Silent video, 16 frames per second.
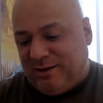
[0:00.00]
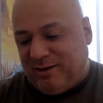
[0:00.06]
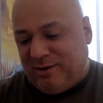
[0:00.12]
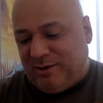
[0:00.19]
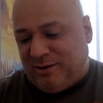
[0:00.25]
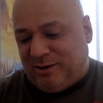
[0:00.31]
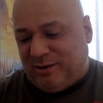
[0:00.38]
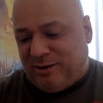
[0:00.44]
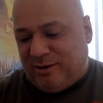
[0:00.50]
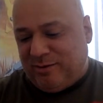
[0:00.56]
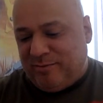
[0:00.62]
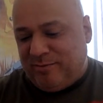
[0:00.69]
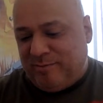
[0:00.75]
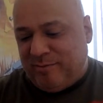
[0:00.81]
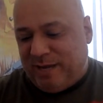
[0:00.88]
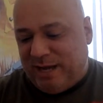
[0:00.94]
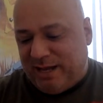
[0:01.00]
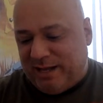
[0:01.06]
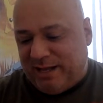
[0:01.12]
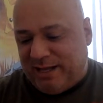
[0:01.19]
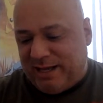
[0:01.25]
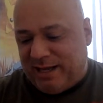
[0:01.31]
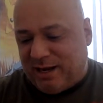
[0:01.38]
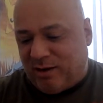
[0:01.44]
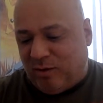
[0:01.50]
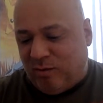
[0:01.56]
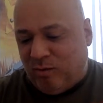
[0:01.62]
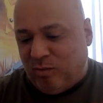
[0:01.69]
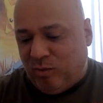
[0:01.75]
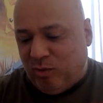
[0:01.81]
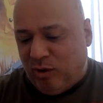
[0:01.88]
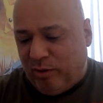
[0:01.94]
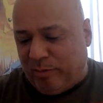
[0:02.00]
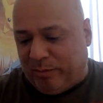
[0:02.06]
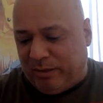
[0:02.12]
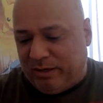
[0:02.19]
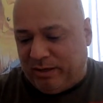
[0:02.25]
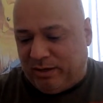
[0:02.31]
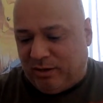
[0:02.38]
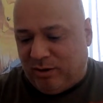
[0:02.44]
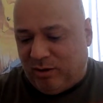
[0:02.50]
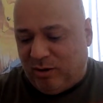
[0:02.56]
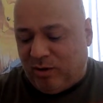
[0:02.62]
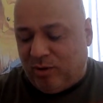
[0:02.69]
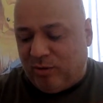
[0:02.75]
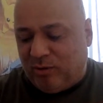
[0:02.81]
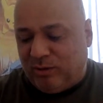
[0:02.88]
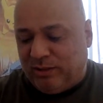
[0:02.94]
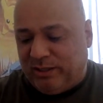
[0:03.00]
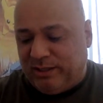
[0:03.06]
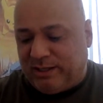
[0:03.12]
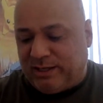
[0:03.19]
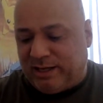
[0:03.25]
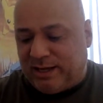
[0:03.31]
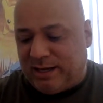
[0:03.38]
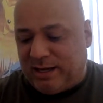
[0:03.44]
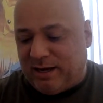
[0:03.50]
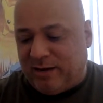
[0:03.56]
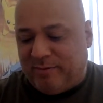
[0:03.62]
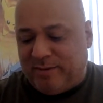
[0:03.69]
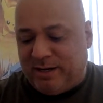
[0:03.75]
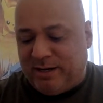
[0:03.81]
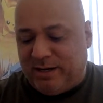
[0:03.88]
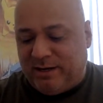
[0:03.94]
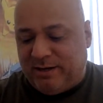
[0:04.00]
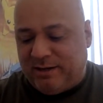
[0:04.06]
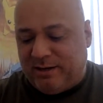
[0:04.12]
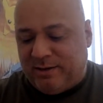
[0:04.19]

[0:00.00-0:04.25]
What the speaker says: Oh man, they got a whooping. Holy cow, man.